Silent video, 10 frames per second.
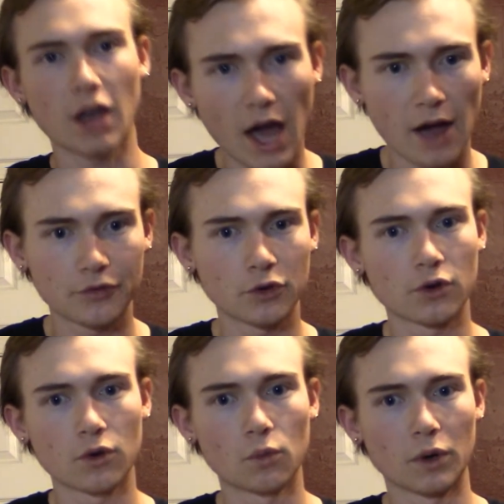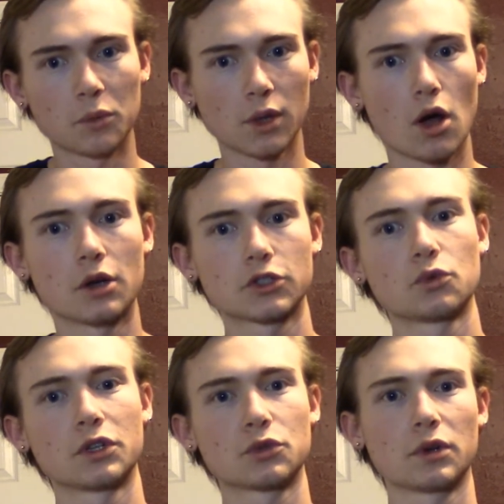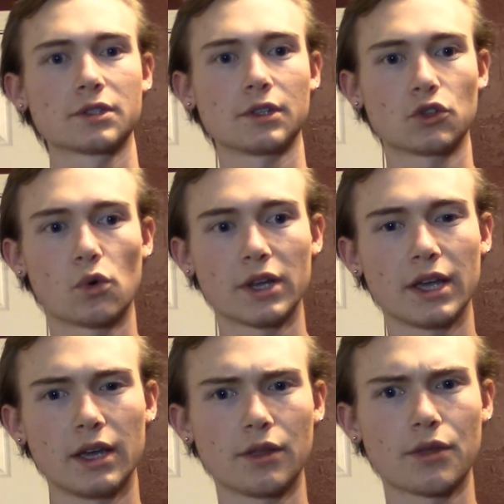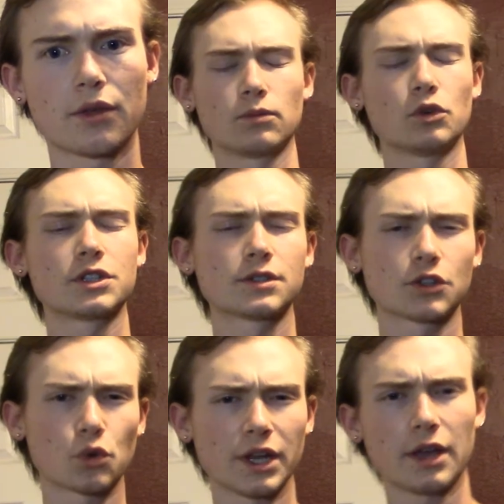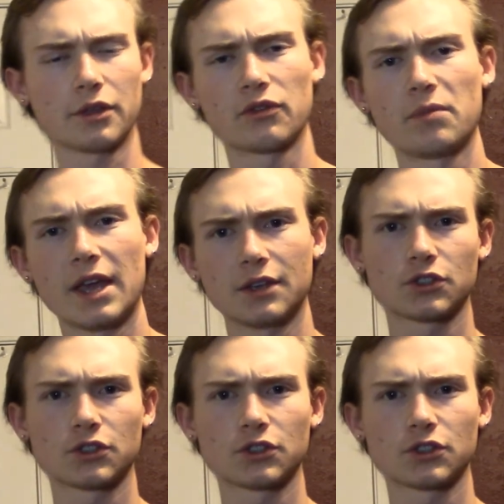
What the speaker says: after when we launched, which was the 28th, which is the 28th of May.